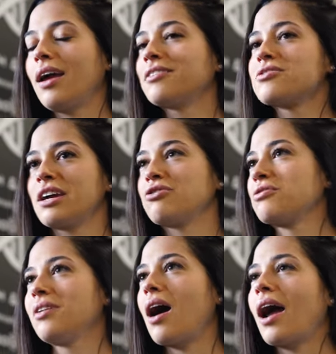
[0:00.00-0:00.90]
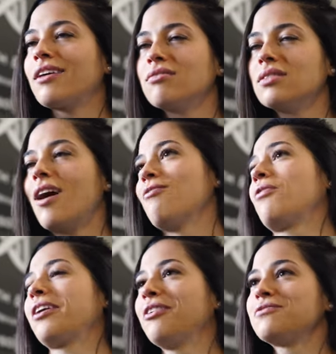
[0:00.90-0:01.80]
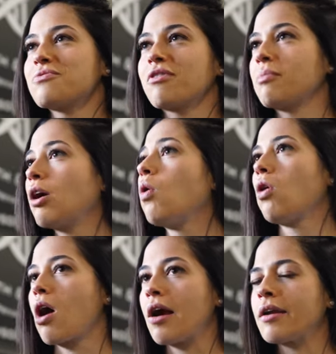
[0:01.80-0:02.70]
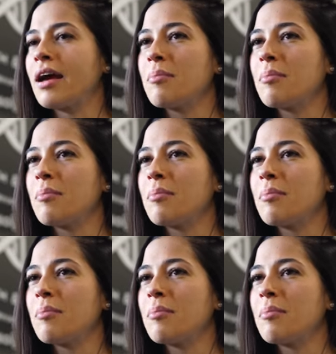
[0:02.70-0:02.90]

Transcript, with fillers: It's like, I love weightlifting with my whole heart.